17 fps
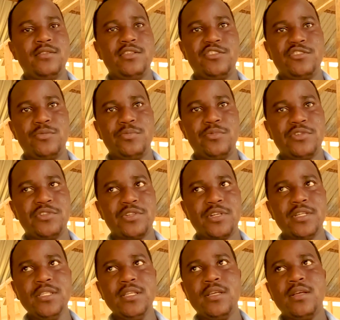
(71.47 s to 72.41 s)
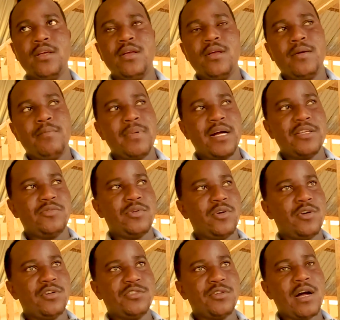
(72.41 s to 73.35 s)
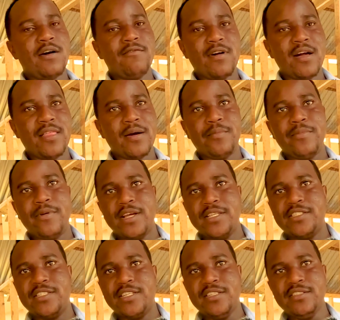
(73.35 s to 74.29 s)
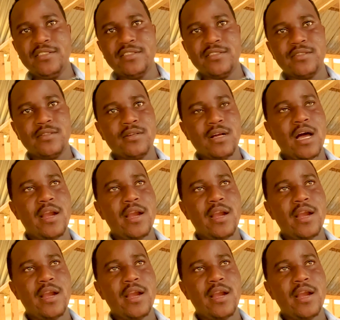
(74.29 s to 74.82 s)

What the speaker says: distribution, but we also have other branches